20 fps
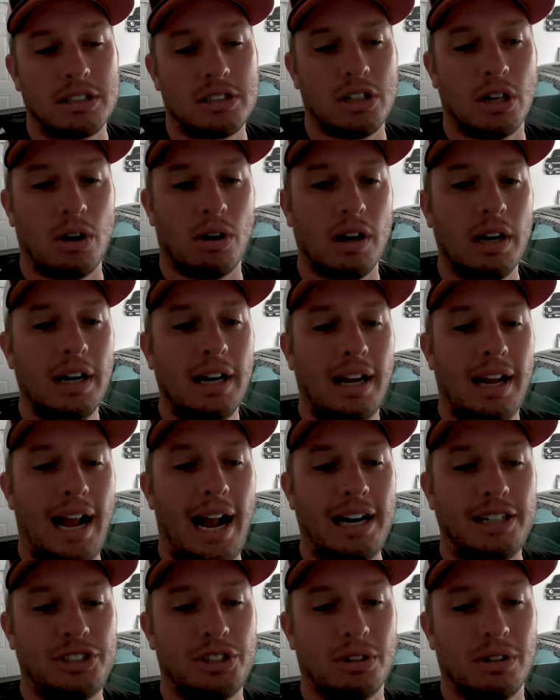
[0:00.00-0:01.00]
So
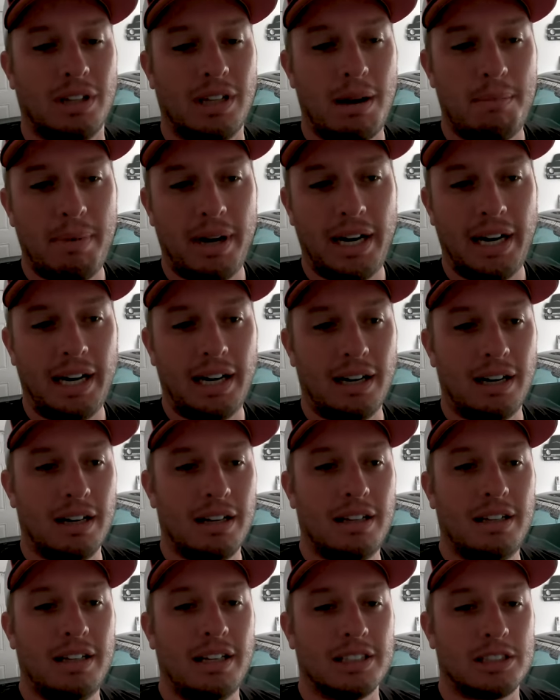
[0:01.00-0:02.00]
as you're
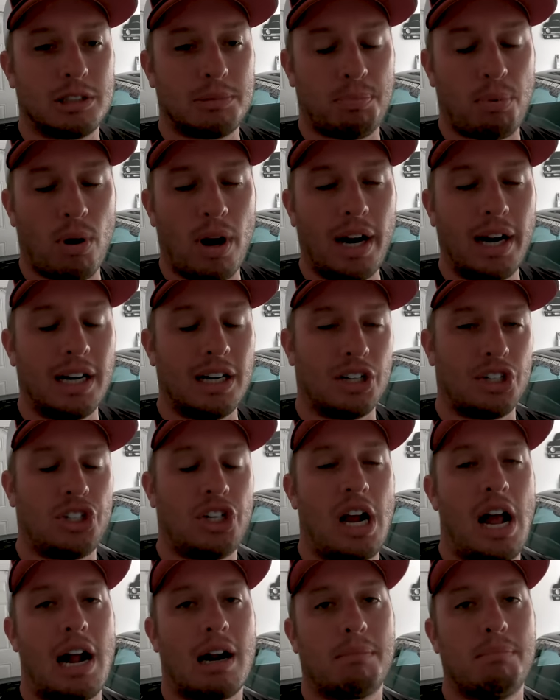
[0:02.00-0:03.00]
limiting the spring and the
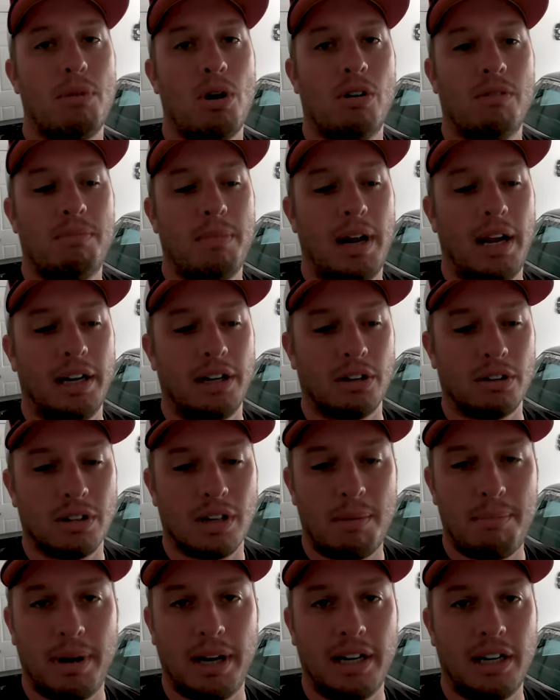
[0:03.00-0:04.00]
shock movement, you're
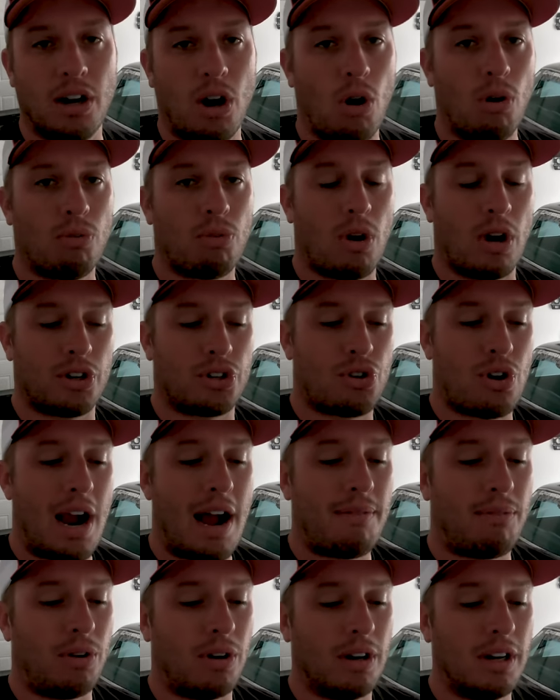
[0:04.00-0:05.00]
limiting the overall
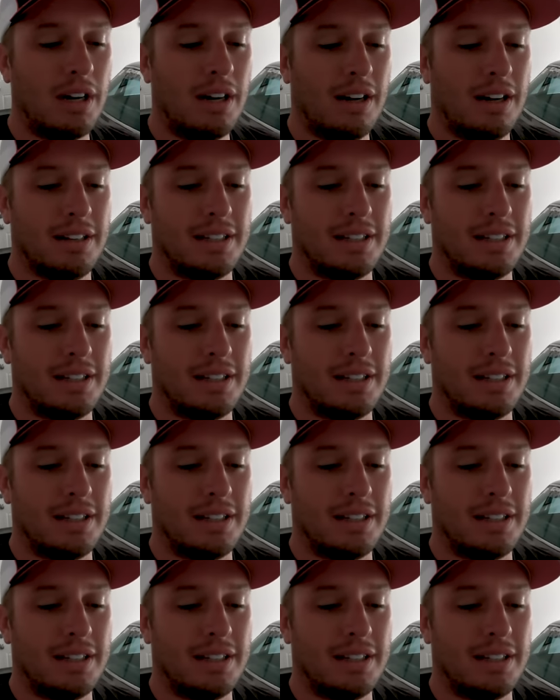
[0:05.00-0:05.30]
travel,